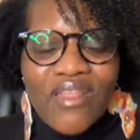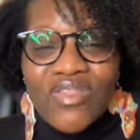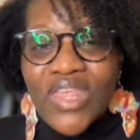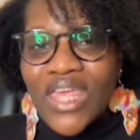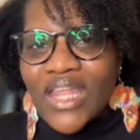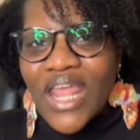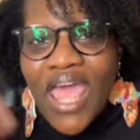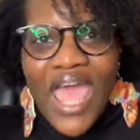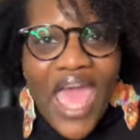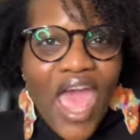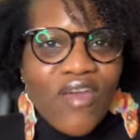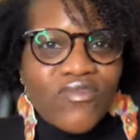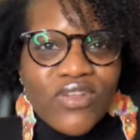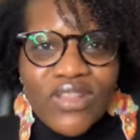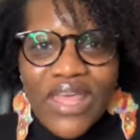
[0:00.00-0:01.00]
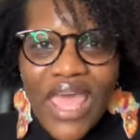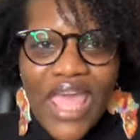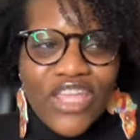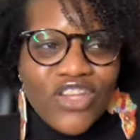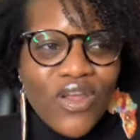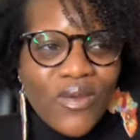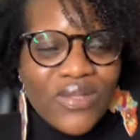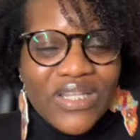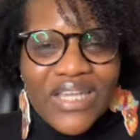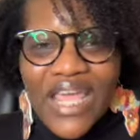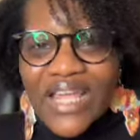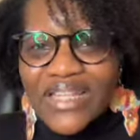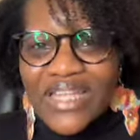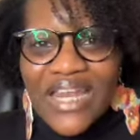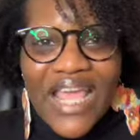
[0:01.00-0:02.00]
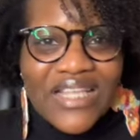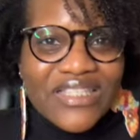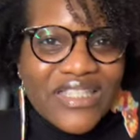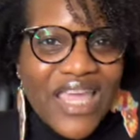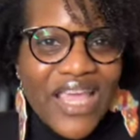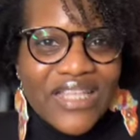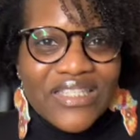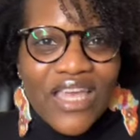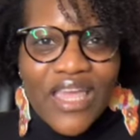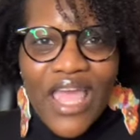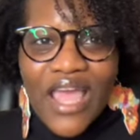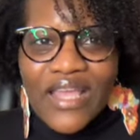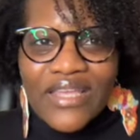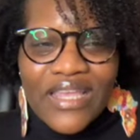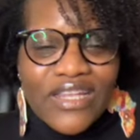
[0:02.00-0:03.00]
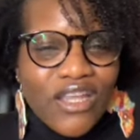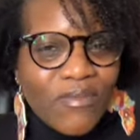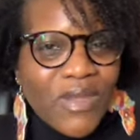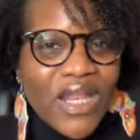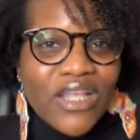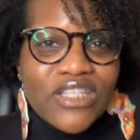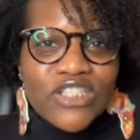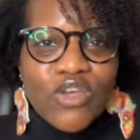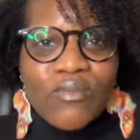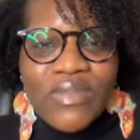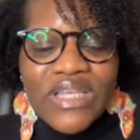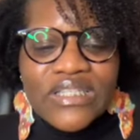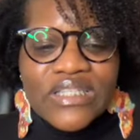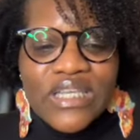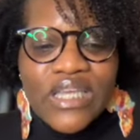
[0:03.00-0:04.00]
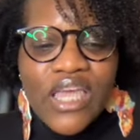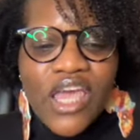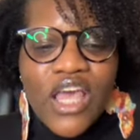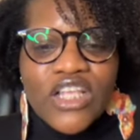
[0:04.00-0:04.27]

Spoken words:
And then after that, you know, the next days I end up getting so busy.